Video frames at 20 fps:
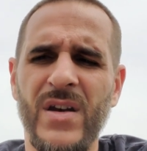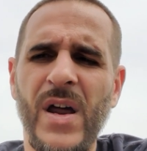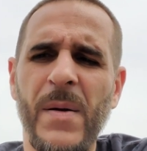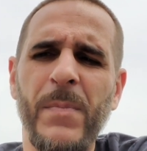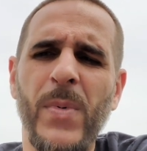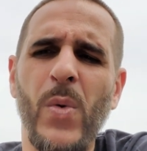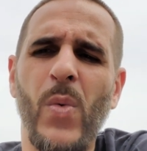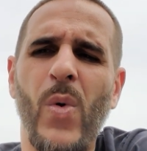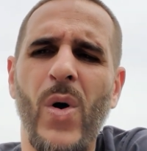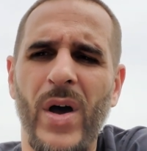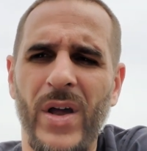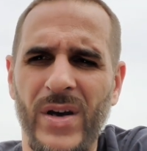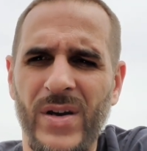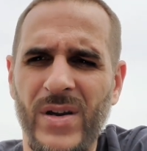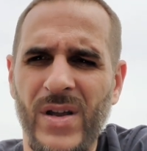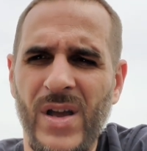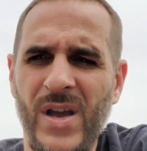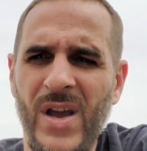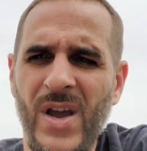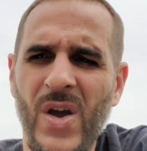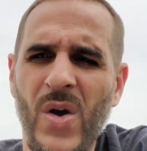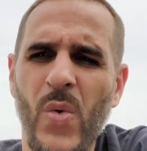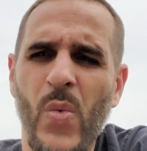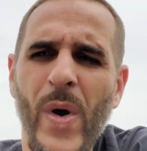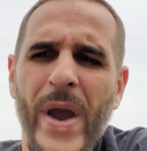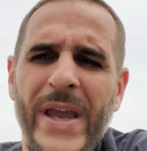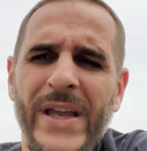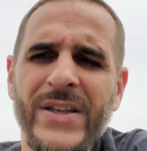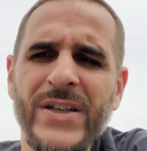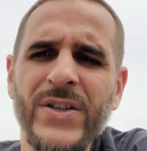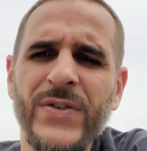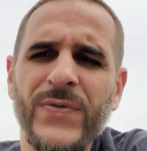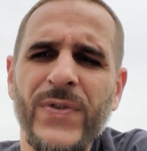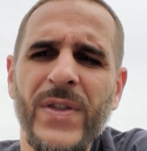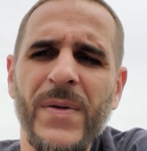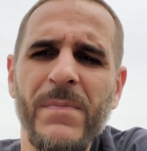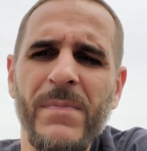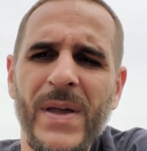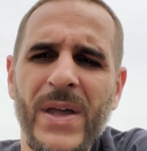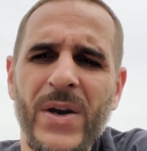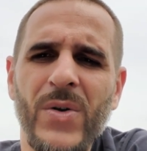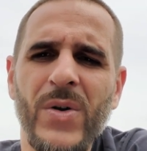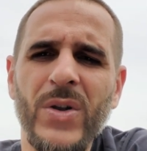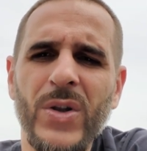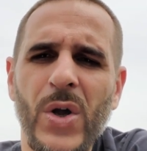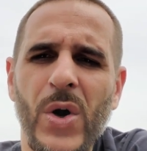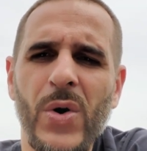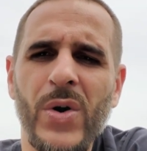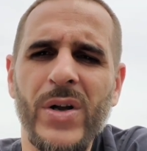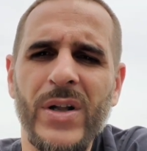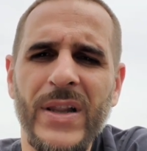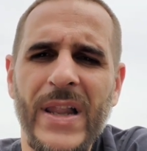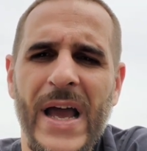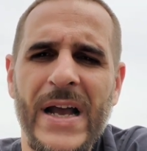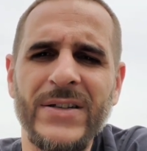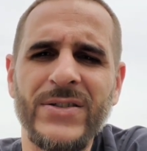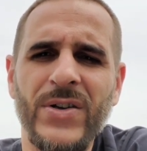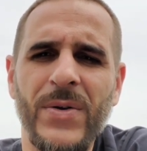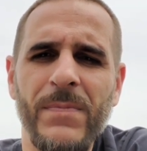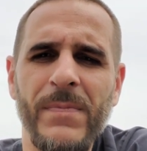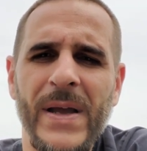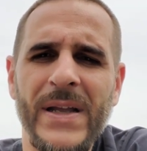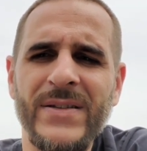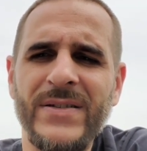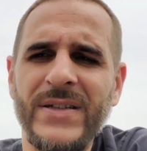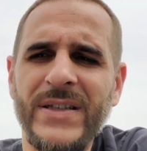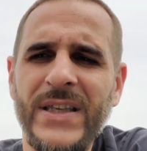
Number one, wages for the middle and lower class are meant